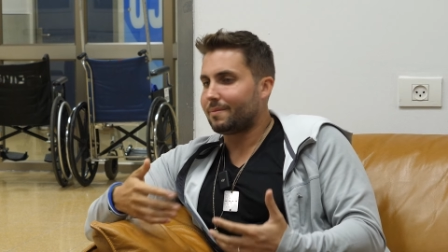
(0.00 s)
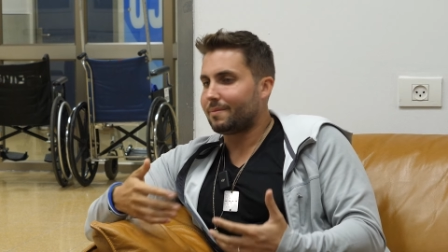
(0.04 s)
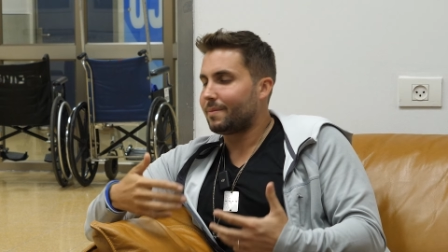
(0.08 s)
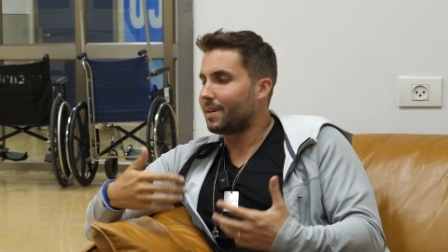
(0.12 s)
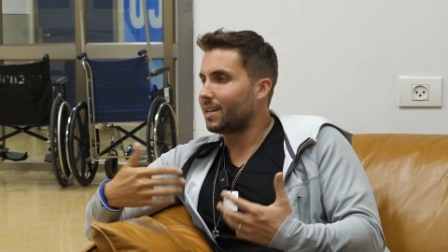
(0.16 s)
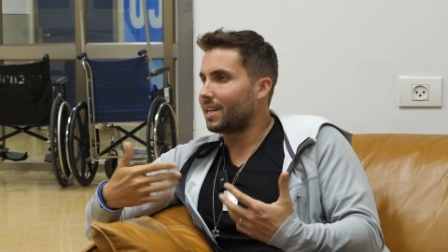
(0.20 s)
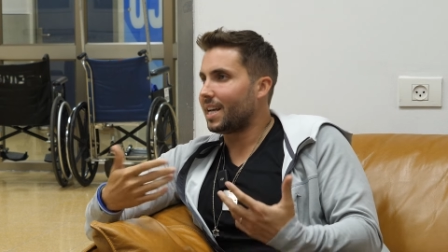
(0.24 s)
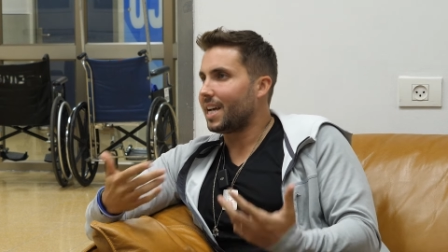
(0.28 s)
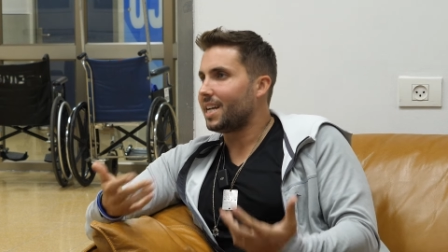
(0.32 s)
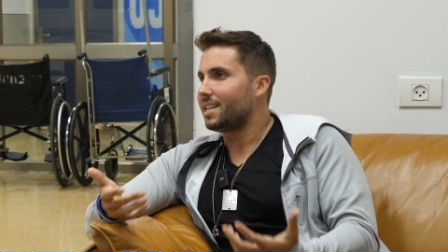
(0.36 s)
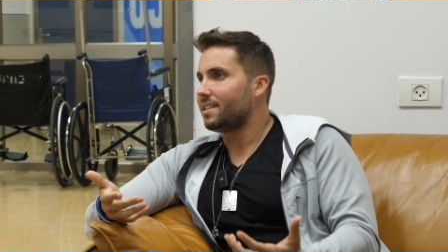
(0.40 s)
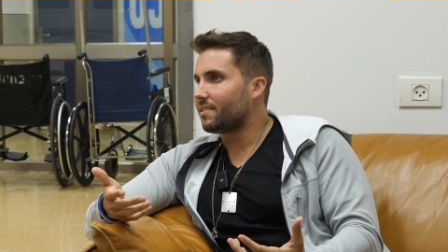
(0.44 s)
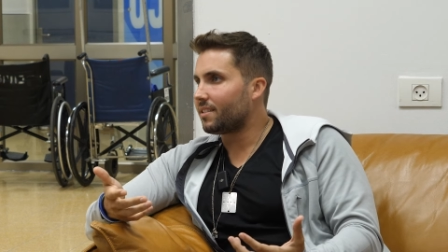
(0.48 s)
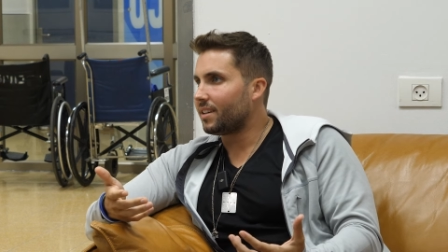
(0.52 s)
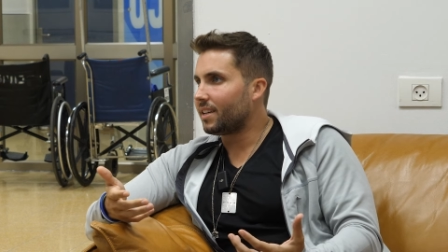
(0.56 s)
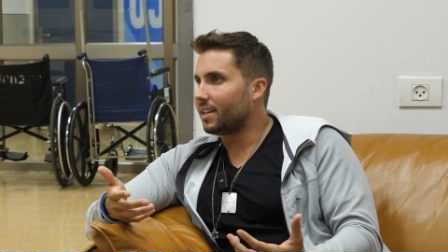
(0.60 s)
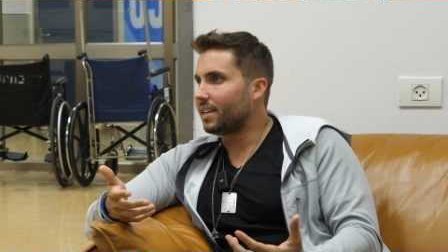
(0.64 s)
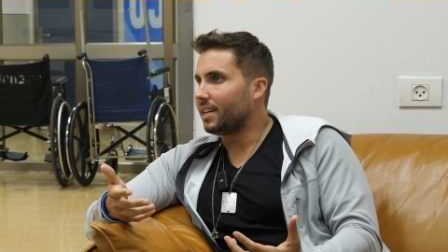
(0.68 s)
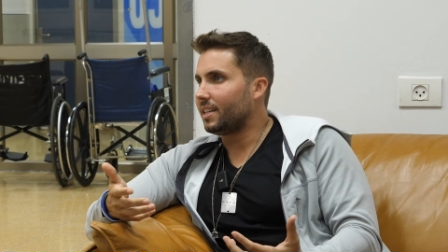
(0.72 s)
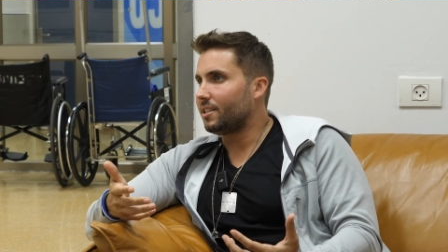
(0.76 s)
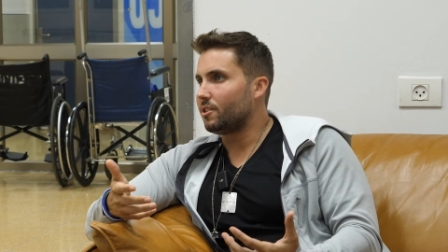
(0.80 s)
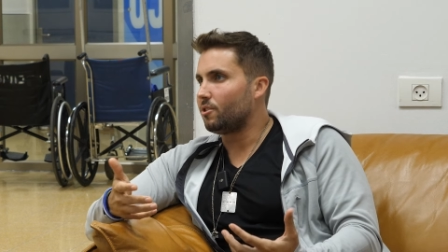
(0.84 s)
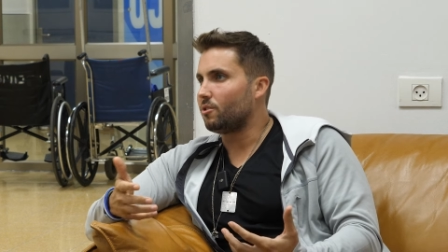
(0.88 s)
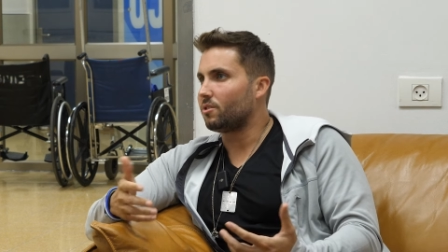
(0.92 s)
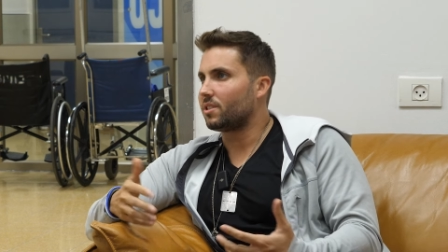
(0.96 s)
about
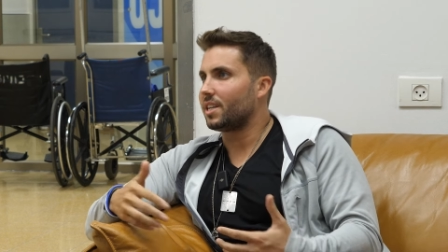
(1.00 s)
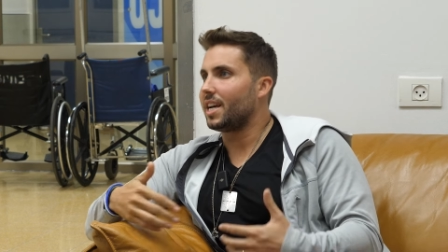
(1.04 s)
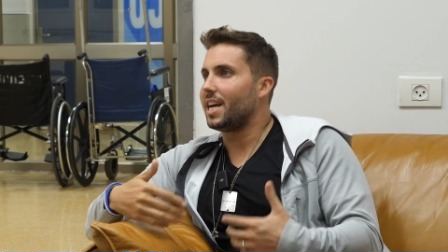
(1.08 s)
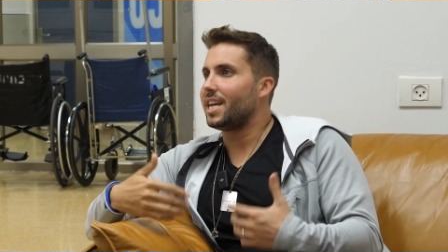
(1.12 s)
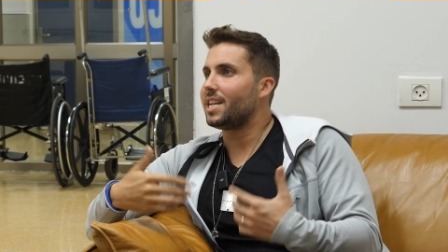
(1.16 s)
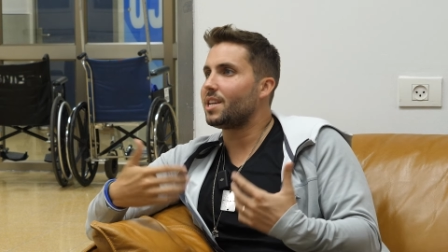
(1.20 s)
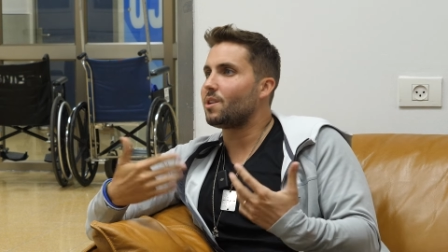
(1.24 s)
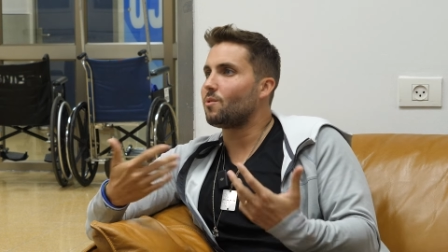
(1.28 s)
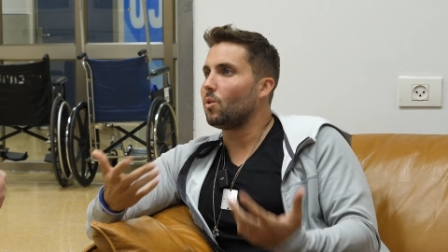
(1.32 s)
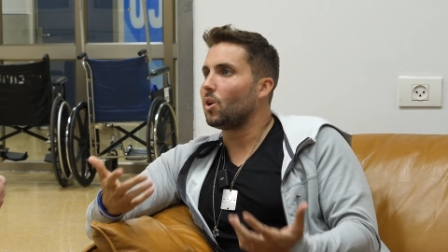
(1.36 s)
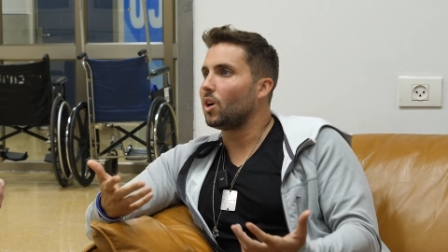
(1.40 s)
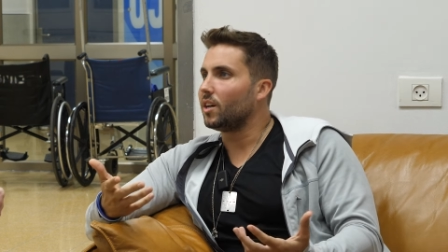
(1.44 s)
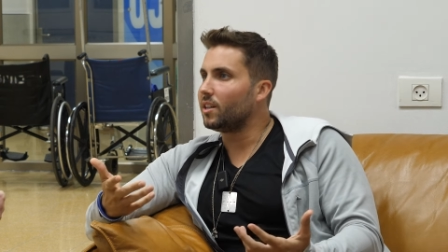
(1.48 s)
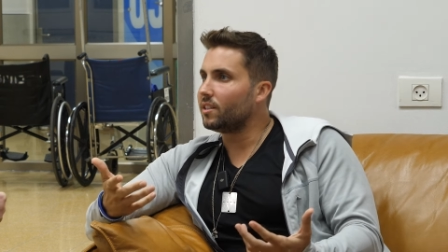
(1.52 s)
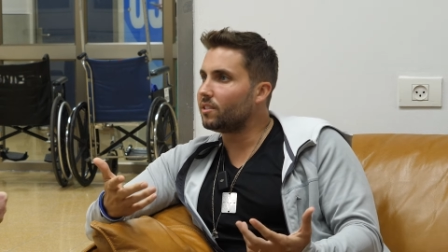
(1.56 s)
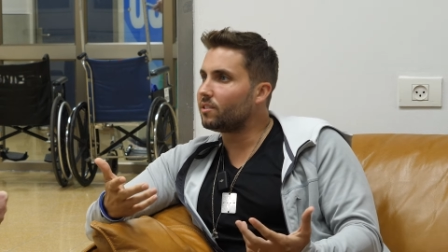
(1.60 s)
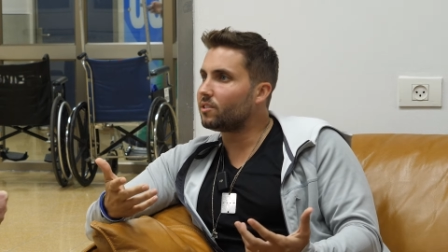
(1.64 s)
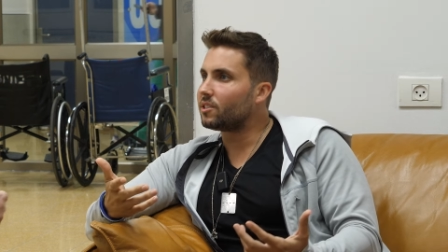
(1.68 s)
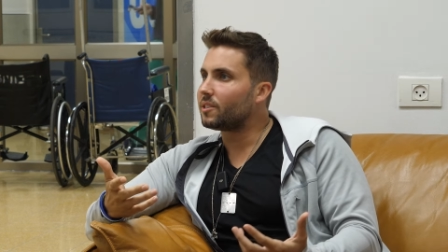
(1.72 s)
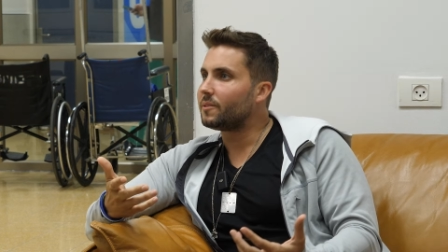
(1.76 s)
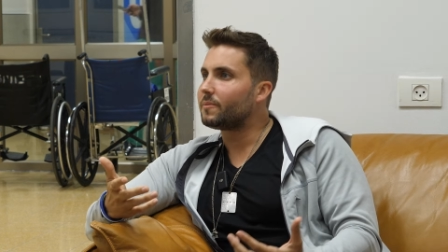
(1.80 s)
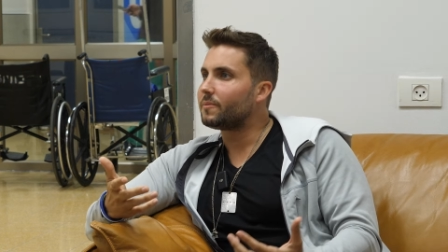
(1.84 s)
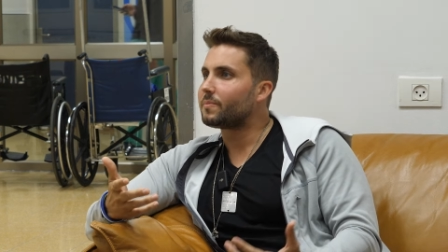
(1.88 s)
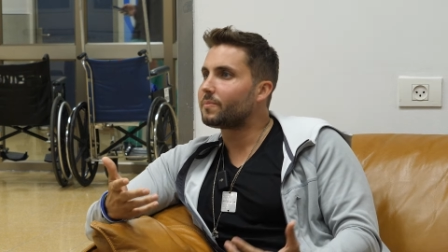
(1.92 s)
anything and use any words.